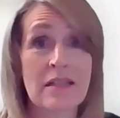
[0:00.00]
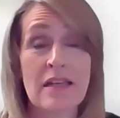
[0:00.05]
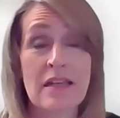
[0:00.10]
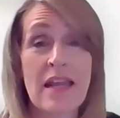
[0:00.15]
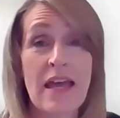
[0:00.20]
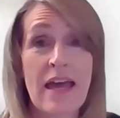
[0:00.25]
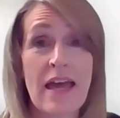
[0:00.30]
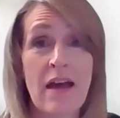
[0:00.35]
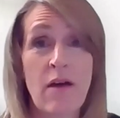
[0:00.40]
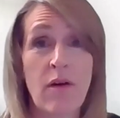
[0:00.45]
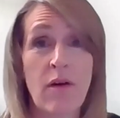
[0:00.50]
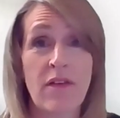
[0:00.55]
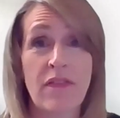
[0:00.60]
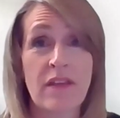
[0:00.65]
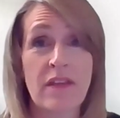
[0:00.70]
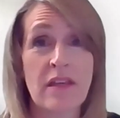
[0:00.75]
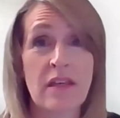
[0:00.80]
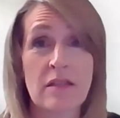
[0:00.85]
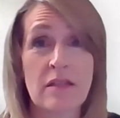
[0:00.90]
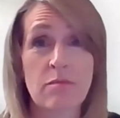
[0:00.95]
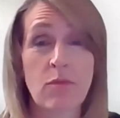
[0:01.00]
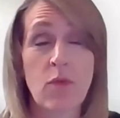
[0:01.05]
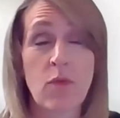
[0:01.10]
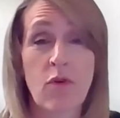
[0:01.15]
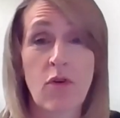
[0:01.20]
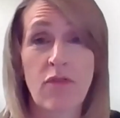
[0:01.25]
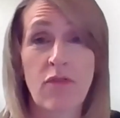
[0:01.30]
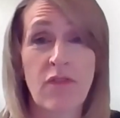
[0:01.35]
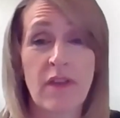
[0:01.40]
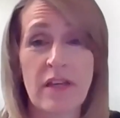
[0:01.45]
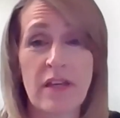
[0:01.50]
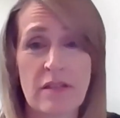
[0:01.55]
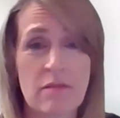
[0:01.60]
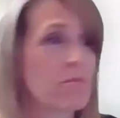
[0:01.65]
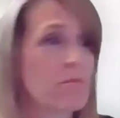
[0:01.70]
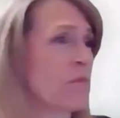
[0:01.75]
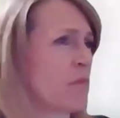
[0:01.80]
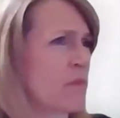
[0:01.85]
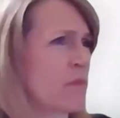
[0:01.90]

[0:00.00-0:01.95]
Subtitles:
And now I think it's more often, it's